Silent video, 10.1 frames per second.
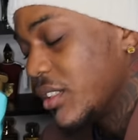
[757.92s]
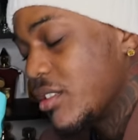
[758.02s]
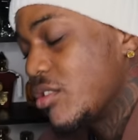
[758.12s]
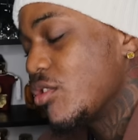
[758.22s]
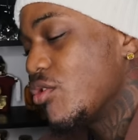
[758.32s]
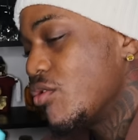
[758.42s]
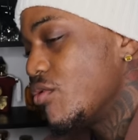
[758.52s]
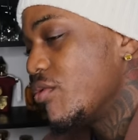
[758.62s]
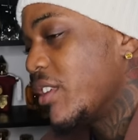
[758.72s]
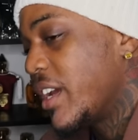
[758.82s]
is
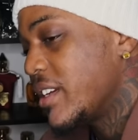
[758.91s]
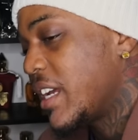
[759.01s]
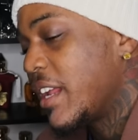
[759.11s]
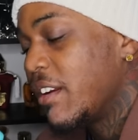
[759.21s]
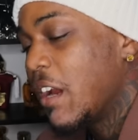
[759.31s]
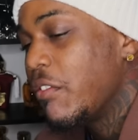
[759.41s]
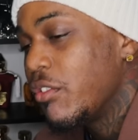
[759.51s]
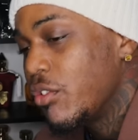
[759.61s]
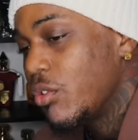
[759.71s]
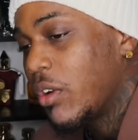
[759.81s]
so nice. I
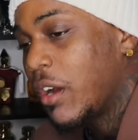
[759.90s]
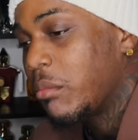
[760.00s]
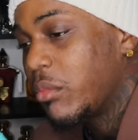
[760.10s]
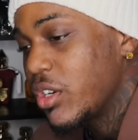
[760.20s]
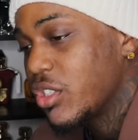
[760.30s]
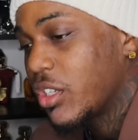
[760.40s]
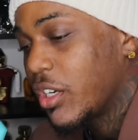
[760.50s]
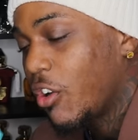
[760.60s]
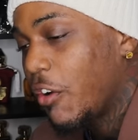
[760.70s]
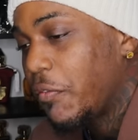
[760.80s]
never knew how much
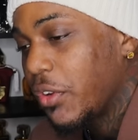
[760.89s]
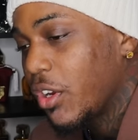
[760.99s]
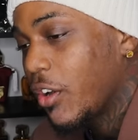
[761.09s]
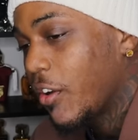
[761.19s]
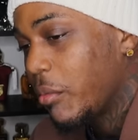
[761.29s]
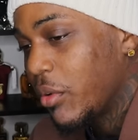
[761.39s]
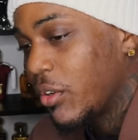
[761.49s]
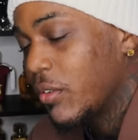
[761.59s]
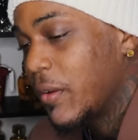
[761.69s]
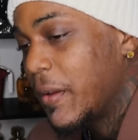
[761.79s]
coffee and
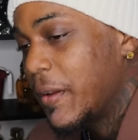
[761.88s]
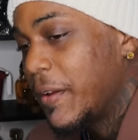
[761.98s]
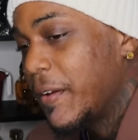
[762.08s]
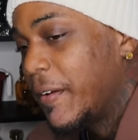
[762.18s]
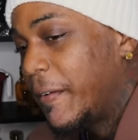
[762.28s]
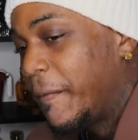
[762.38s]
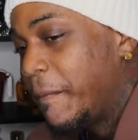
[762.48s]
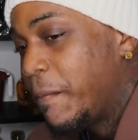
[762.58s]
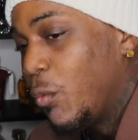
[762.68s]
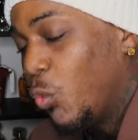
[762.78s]
caramel
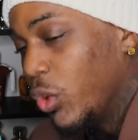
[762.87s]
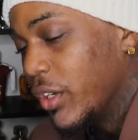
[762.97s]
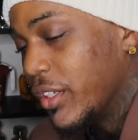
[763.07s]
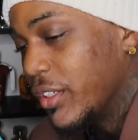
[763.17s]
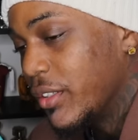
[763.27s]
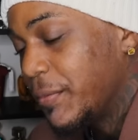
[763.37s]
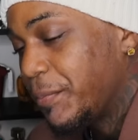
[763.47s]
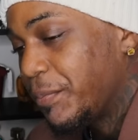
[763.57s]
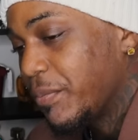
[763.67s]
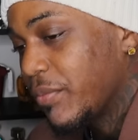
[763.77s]
would
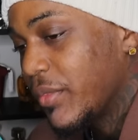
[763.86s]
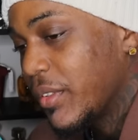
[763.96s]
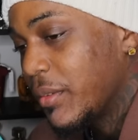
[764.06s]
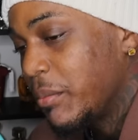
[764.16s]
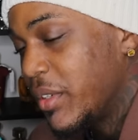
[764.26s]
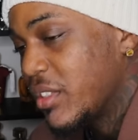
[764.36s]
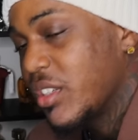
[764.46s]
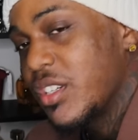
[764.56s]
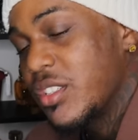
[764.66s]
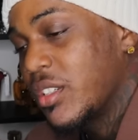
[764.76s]
be
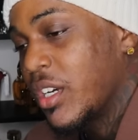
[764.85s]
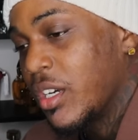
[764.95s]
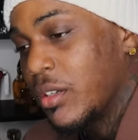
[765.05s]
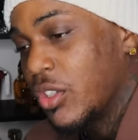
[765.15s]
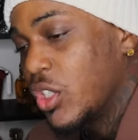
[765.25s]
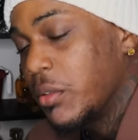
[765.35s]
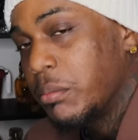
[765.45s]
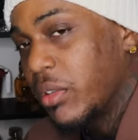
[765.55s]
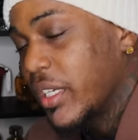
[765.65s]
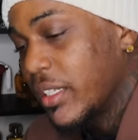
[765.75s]
such a
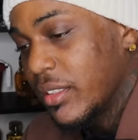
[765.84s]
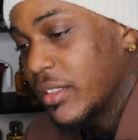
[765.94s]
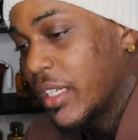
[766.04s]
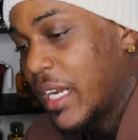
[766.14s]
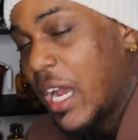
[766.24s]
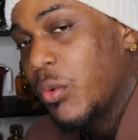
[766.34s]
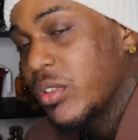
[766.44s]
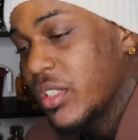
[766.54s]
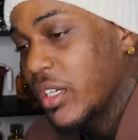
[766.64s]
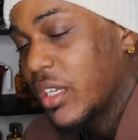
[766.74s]
good blend that I
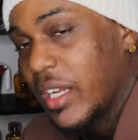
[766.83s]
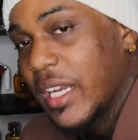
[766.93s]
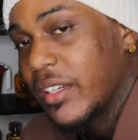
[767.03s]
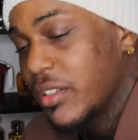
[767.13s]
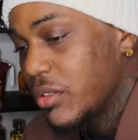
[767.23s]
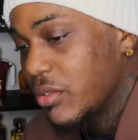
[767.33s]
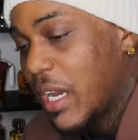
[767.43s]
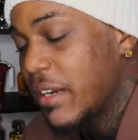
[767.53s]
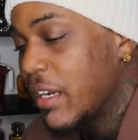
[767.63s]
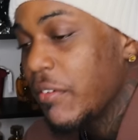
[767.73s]
would take a liking
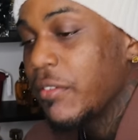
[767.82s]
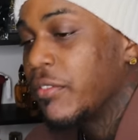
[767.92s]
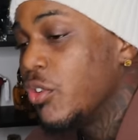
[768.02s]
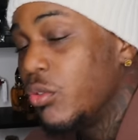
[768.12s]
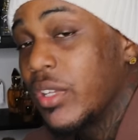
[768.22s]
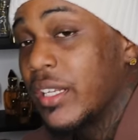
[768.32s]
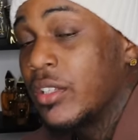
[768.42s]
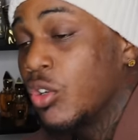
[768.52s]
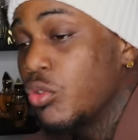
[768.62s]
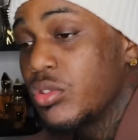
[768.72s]
to. I never knew
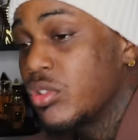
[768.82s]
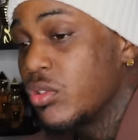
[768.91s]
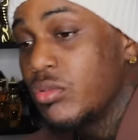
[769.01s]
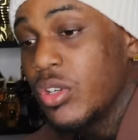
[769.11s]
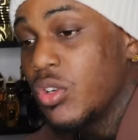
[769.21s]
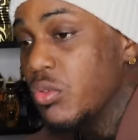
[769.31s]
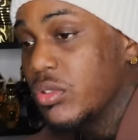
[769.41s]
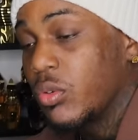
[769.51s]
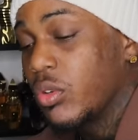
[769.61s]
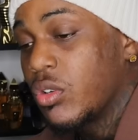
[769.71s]
that those two
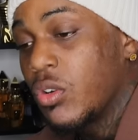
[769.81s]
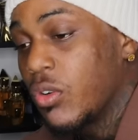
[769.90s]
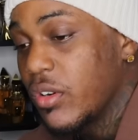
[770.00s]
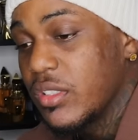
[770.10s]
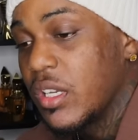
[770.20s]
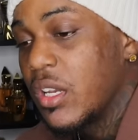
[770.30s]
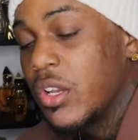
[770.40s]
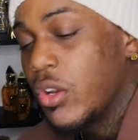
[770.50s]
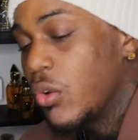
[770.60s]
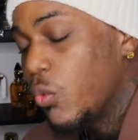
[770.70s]
notes or chords
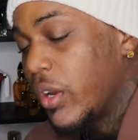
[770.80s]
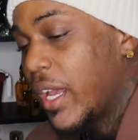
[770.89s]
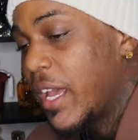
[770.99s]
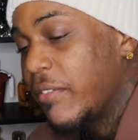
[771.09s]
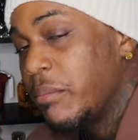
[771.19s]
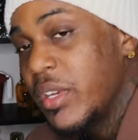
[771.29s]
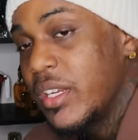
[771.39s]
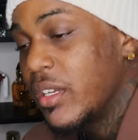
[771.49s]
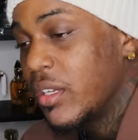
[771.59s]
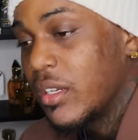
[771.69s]
would have
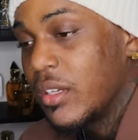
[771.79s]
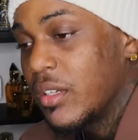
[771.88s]
me